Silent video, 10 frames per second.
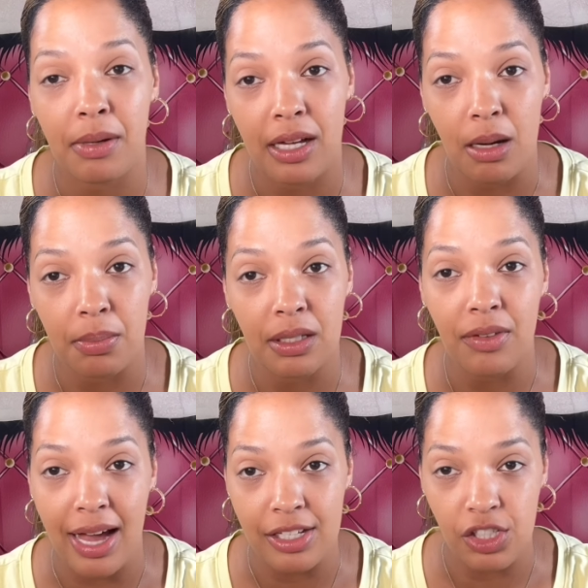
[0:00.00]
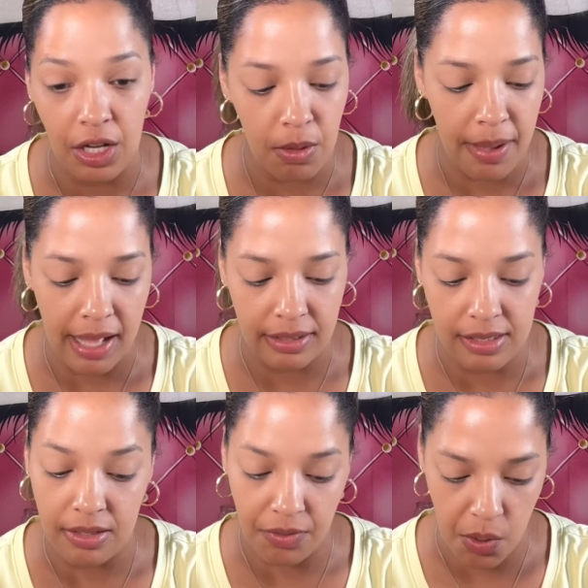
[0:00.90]
couple of eyeshadow
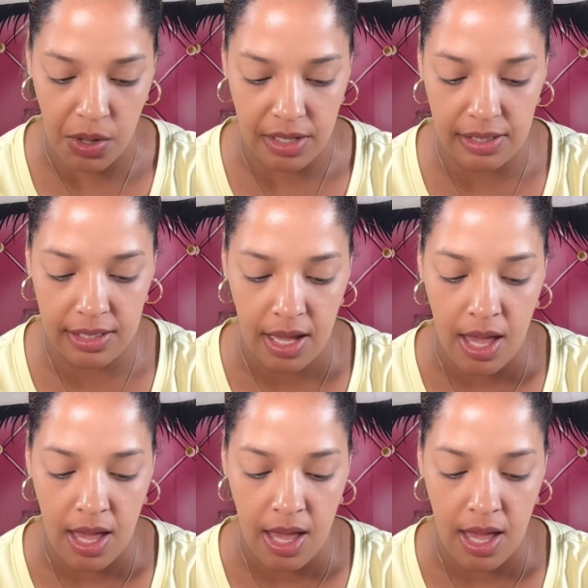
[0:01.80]
palettes, of course.